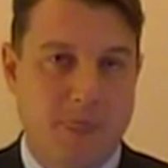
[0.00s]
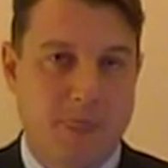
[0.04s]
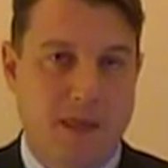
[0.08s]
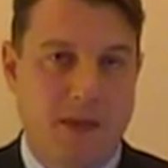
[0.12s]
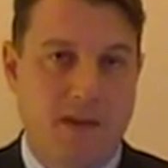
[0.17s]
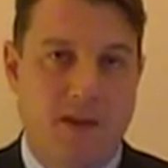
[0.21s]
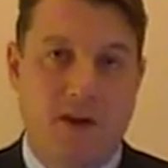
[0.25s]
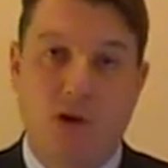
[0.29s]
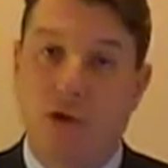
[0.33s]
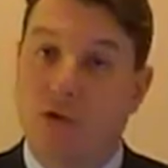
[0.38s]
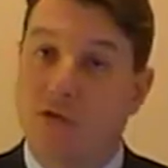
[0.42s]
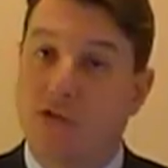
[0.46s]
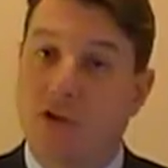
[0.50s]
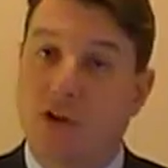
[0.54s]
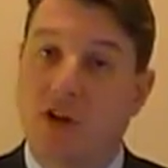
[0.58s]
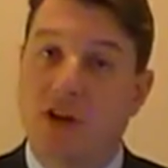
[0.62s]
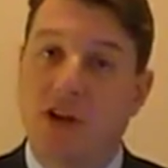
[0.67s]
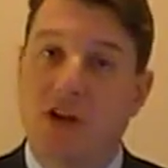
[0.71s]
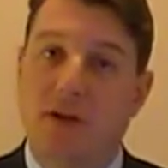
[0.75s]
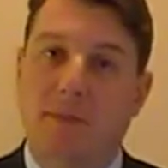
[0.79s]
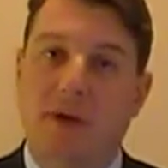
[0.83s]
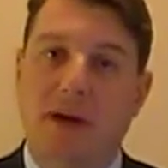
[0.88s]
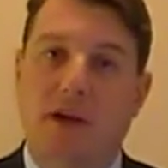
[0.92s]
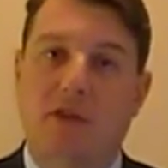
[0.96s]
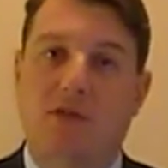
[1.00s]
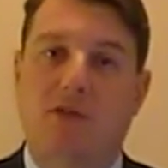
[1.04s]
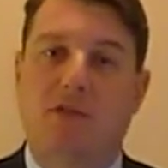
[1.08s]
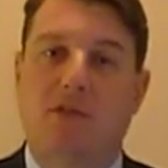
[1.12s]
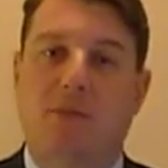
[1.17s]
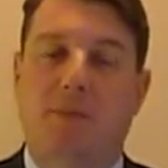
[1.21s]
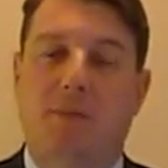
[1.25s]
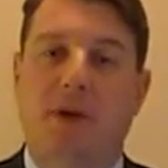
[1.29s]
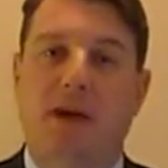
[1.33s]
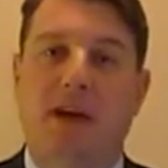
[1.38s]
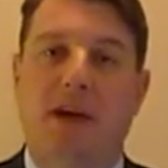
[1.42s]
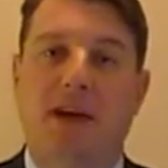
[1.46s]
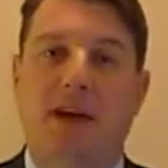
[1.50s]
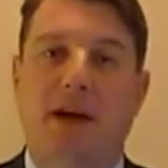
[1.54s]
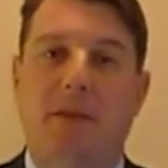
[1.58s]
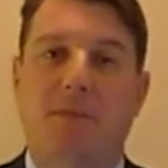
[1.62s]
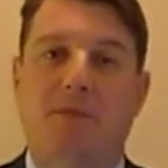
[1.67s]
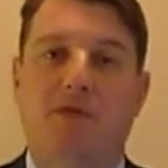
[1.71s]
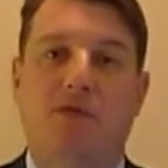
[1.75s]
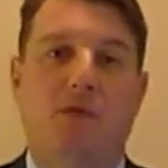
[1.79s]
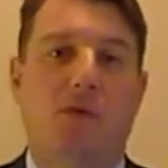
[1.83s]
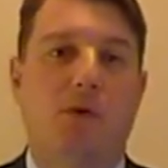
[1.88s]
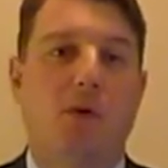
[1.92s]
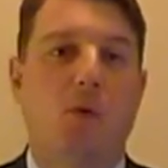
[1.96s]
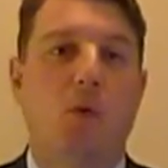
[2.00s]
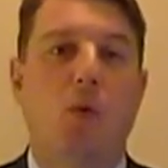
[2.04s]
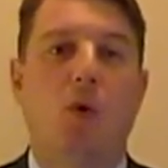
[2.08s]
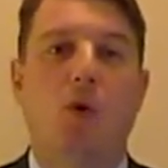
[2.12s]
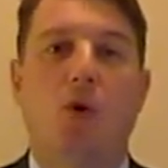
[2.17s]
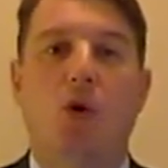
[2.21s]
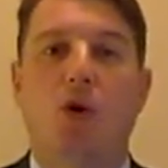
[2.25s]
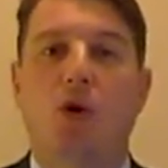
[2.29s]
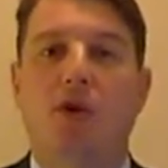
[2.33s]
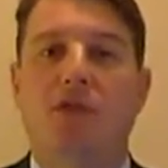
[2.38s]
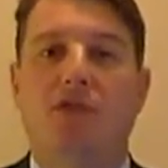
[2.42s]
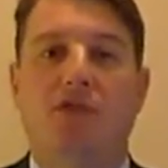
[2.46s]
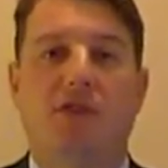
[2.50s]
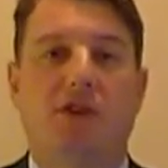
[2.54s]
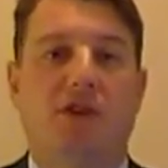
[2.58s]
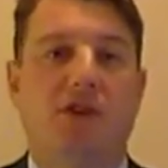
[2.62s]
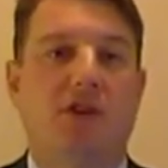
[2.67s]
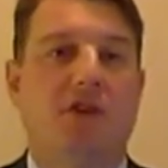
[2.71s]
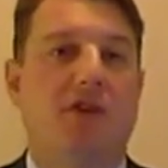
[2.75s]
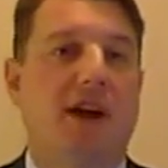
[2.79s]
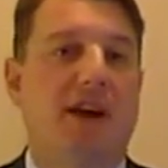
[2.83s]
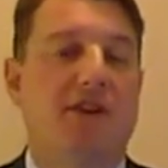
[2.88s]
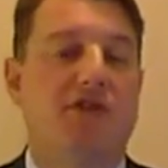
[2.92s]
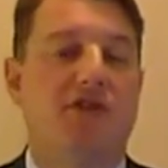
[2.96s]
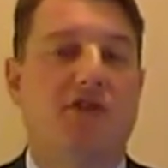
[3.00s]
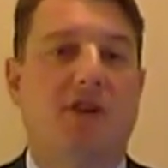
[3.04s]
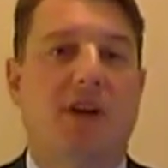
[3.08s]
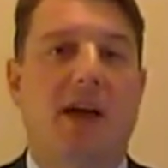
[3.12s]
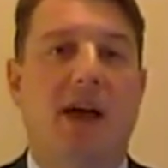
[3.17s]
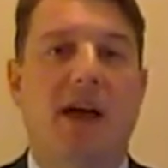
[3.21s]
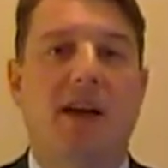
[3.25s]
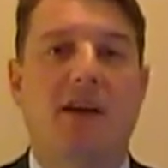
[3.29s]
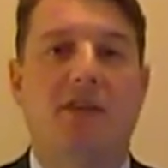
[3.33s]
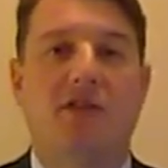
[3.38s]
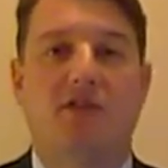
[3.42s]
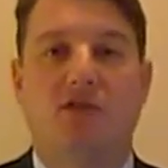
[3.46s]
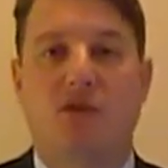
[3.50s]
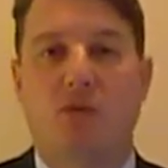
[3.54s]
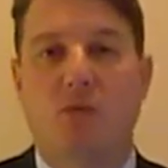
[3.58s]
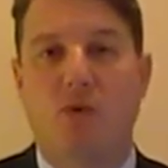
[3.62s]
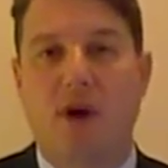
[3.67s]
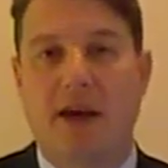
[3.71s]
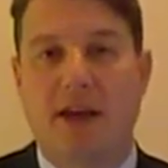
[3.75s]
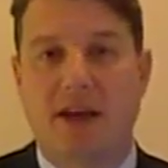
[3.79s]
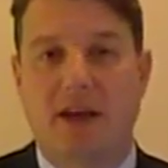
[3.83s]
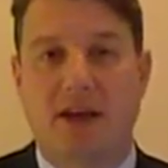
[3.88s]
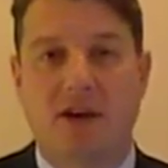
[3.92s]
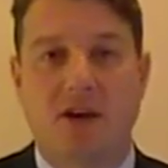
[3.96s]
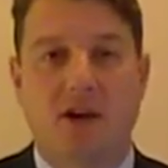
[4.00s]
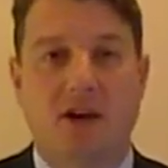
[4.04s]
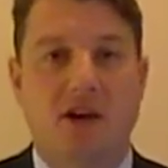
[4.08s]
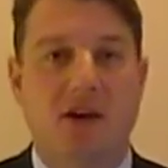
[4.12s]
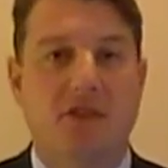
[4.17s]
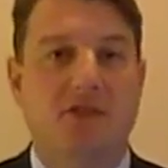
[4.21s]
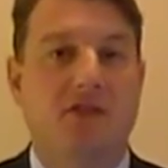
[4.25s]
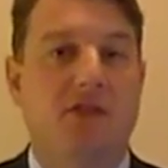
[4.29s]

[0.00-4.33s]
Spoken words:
They also need to be able to speak up, to reward, to congratulate and to recognise